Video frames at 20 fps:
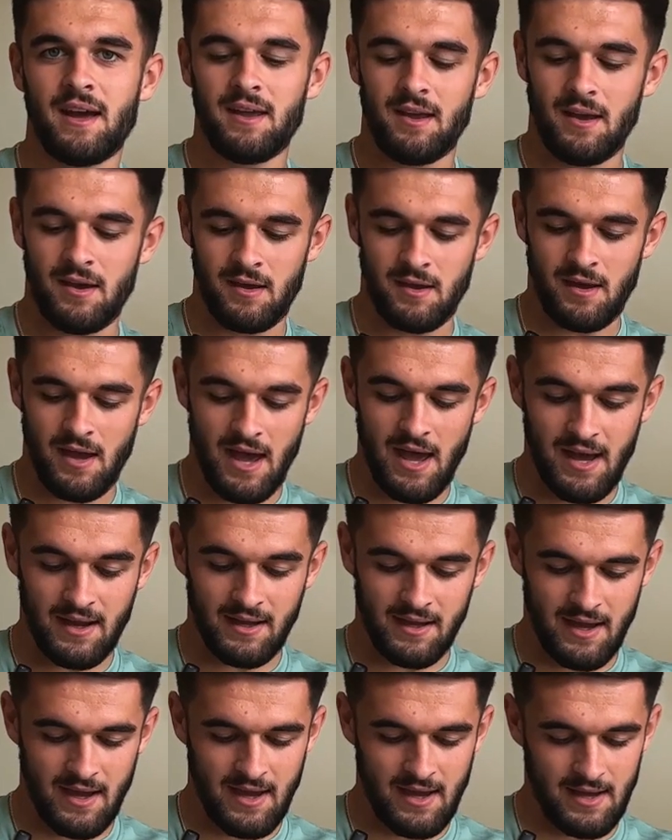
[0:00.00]
hair
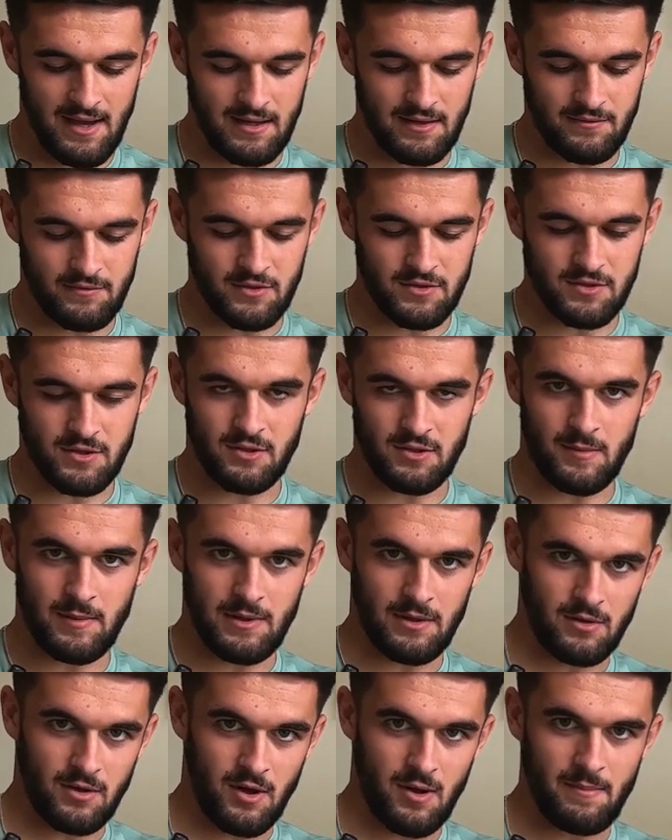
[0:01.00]
care, and I've also got my
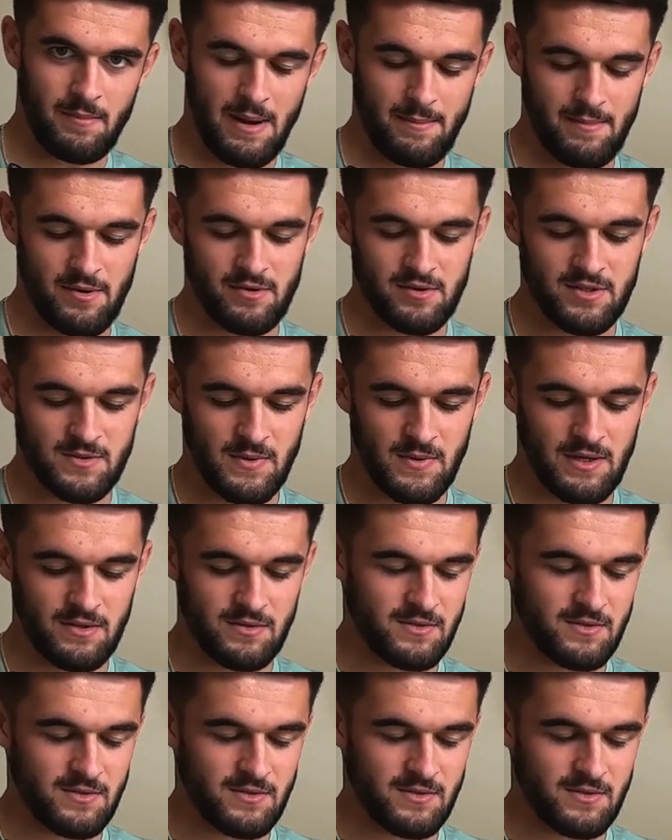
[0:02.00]
little compact mirror as well,